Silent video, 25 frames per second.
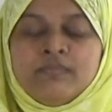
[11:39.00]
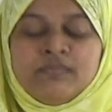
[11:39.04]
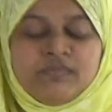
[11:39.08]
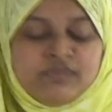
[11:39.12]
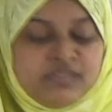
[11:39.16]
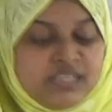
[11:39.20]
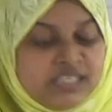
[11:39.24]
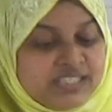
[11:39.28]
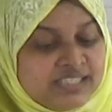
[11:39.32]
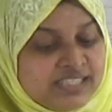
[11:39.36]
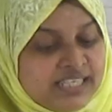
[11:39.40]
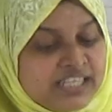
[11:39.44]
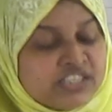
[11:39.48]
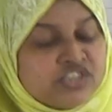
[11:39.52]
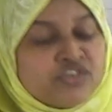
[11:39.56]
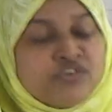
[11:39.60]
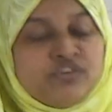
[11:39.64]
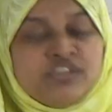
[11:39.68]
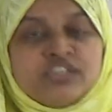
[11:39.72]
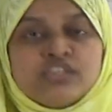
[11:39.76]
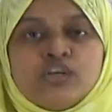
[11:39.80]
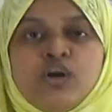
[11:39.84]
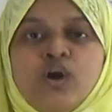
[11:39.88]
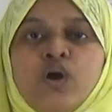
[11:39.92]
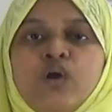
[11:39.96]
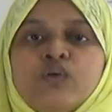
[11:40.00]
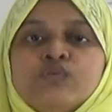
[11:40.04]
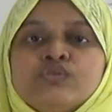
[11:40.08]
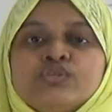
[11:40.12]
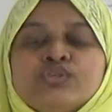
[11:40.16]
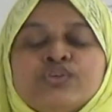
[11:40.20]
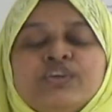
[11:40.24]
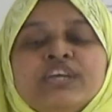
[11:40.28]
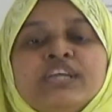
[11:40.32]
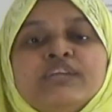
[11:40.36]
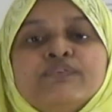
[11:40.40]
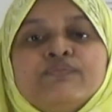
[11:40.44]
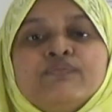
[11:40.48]
this sector is also
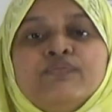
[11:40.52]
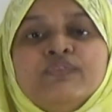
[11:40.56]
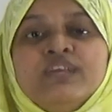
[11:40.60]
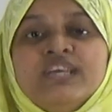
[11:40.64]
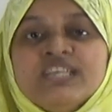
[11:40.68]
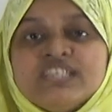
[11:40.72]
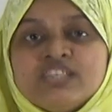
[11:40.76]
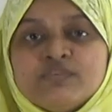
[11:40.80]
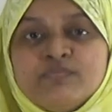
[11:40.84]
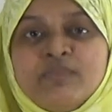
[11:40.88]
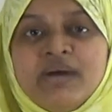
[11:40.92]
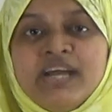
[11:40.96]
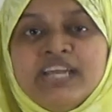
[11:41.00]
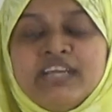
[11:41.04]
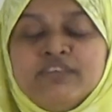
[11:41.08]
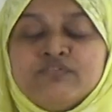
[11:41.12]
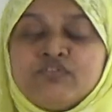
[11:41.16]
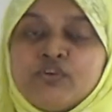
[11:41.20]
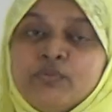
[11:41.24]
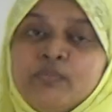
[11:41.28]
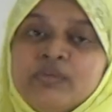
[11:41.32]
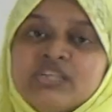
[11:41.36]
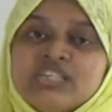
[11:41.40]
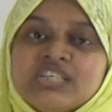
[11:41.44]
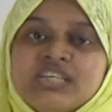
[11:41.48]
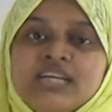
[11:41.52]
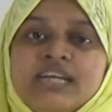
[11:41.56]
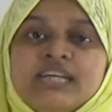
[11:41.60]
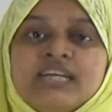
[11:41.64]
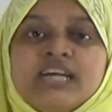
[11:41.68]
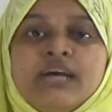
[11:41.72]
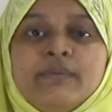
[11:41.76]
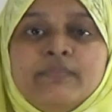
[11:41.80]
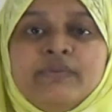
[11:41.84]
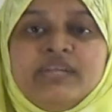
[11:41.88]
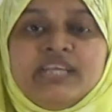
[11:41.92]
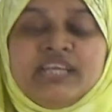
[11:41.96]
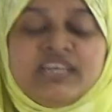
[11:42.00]
influenced by information and
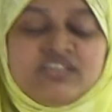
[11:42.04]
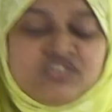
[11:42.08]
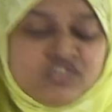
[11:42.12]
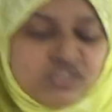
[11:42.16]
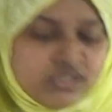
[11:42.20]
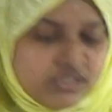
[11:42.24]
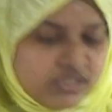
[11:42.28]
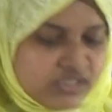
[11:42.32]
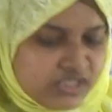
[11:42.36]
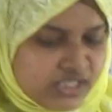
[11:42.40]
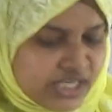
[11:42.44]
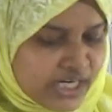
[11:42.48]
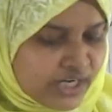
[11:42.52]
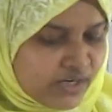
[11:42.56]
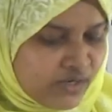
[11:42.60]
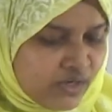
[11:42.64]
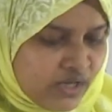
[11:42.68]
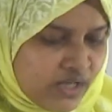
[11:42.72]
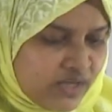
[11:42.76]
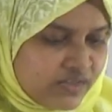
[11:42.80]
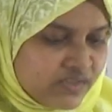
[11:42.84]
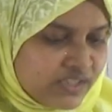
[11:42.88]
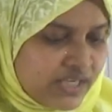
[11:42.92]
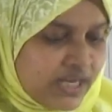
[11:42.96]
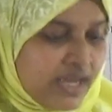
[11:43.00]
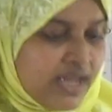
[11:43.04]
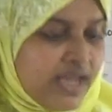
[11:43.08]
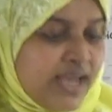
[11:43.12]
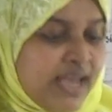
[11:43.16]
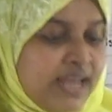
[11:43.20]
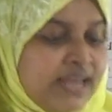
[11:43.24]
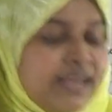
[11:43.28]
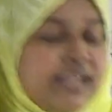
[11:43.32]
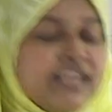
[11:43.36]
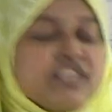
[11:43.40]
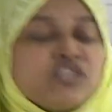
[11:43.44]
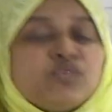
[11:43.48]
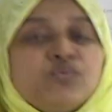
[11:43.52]
communication technology.
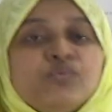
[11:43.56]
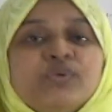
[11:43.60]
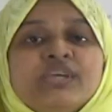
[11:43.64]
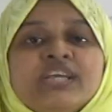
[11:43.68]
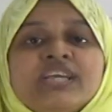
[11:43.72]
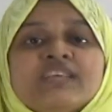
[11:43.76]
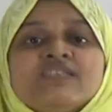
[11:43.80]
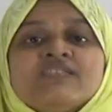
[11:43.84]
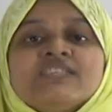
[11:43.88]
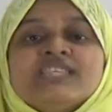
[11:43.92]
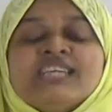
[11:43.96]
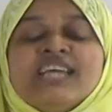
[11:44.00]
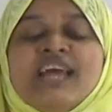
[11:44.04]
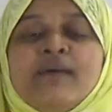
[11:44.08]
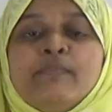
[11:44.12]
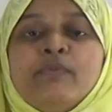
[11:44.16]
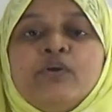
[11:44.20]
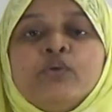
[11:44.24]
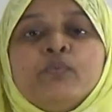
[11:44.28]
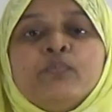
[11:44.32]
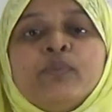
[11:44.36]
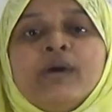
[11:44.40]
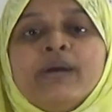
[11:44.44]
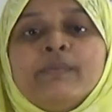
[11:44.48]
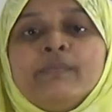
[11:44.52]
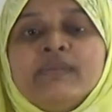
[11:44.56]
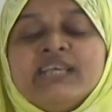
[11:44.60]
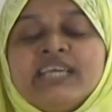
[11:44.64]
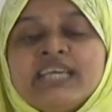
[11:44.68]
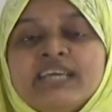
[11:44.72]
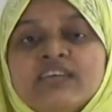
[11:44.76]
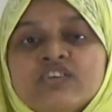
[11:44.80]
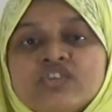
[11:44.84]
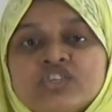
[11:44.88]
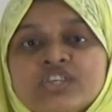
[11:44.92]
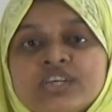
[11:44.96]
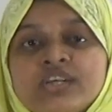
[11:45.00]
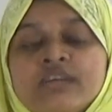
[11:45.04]
Next, we can say about
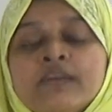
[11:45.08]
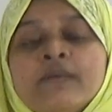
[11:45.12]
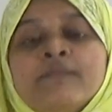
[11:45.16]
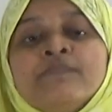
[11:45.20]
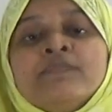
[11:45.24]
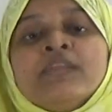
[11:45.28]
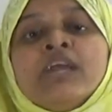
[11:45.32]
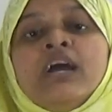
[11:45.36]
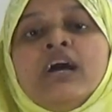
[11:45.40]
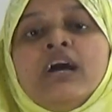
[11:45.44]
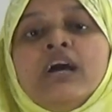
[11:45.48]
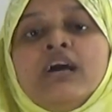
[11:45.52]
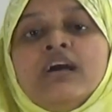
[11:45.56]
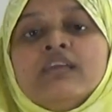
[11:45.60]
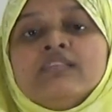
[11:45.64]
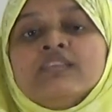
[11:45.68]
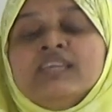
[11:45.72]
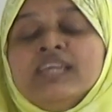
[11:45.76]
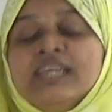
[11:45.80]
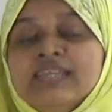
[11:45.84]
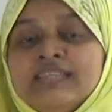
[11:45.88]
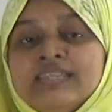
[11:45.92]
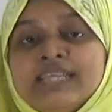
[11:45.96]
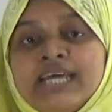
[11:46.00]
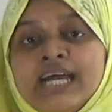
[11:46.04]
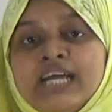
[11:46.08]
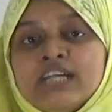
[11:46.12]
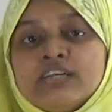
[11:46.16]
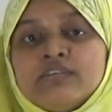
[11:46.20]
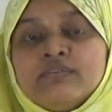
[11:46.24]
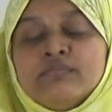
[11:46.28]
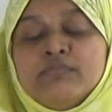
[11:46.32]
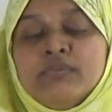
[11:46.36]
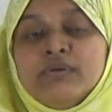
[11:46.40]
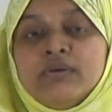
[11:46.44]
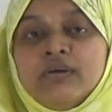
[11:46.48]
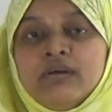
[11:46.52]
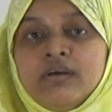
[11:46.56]
publication. Think that
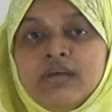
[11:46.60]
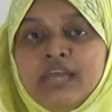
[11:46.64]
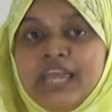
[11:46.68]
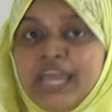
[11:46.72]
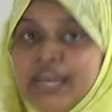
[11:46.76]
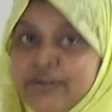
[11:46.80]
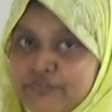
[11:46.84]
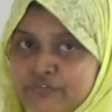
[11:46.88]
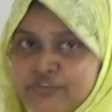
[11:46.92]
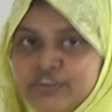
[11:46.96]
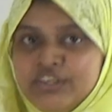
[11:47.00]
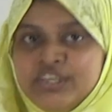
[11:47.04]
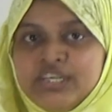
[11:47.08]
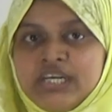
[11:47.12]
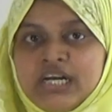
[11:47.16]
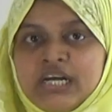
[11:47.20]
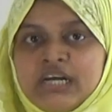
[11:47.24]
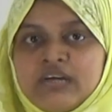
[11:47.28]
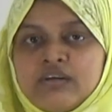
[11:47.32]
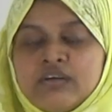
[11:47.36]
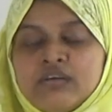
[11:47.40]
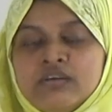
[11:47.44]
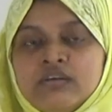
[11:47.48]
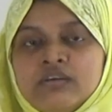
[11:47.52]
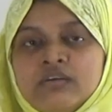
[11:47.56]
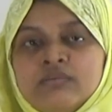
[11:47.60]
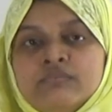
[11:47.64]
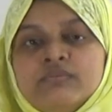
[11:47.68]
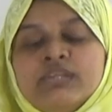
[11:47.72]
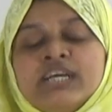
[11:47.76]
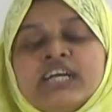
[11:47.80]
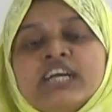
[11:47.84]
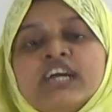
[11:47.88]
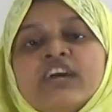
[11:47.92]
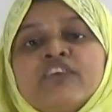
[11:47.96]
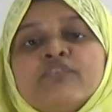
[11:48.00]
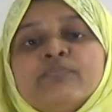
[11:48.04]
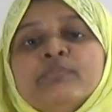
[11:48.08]
every year the
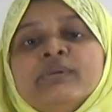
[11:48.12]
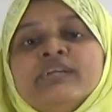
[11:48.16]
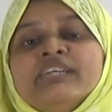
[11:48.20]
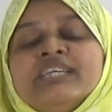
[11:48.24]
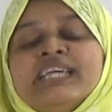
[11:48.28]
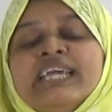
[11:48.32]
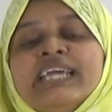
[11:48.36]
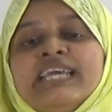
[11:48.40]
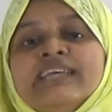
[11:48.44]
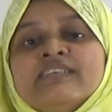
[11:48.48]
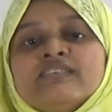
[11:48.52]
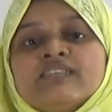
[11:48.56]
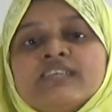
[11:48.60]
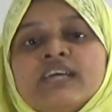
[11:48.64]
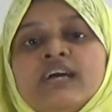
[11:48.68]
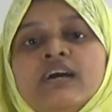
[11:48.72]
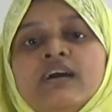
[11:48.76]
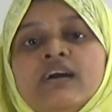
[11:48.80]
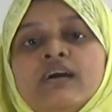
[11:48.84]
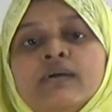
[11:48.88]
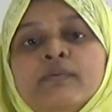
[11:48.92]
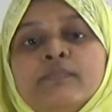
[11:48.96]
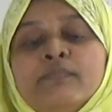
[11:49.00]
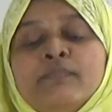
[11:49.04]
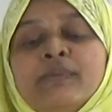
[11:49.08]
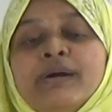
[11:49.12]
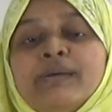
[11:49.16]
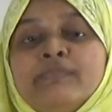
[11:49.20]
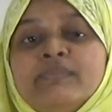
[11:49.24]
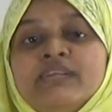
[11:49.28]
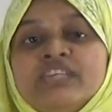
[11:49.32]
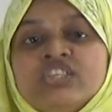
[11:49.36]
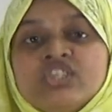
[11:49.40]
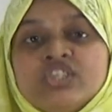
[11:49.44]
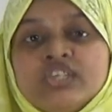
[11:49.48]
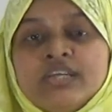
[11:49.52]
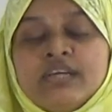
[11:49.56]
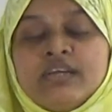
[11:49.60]
government is
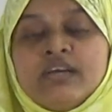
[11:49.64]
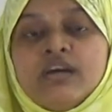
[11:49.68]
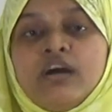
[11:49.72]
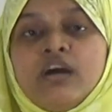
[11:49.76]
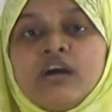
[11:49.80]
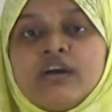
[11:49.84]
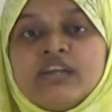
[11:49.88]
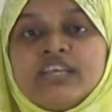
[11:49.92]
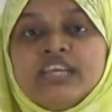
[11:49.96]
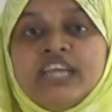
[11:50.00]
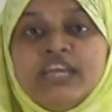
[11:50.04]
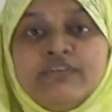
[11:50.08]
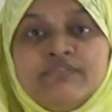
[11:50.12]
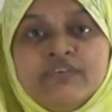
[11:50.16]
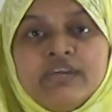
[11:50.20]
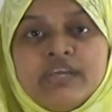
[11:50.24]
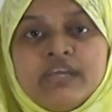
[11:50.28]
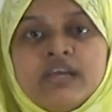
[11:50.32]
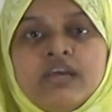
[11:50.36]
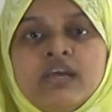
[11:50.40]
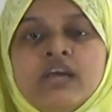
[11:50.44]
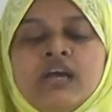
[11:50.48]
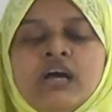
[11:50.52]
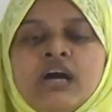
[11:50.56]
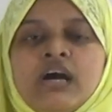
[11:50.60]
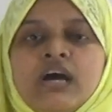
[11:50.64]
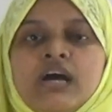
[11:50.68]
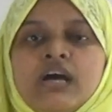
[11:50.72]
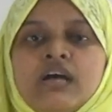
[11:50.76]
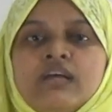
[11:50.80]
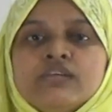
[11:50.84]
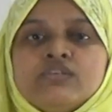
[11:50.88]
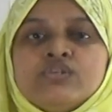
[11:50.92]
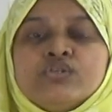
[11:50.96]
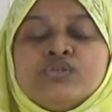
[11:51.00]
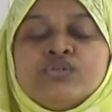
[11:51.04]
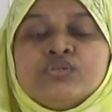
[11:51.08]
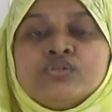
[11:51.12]
publishing or giving
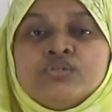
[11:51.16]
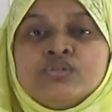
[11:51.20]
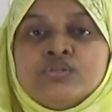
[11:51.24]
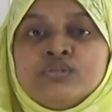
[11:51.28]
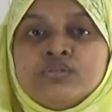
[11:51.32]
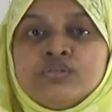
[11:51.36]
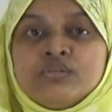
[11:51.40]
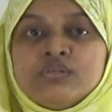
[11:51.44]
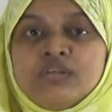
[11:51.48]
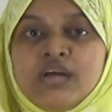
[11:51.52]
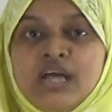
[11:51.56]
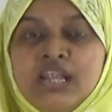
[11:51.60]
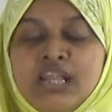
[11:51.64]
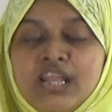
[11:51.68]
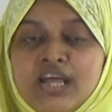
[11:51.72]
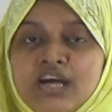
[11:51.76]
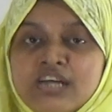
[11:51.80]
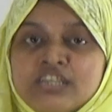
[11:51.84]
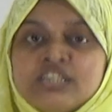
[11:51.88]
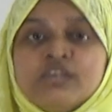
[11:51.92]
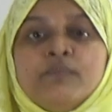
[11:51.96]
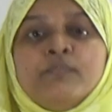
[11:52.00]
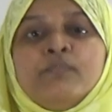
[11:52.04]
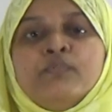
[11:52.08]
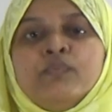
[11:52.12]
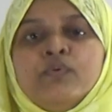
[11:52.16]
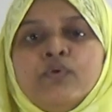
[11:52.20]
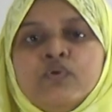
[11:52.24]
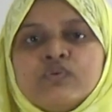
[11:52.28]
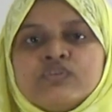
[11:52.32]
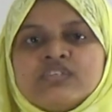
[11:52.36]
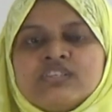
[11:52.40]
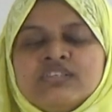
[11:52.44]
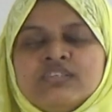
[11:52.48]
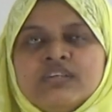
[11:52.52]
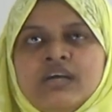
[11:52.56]
a lot of books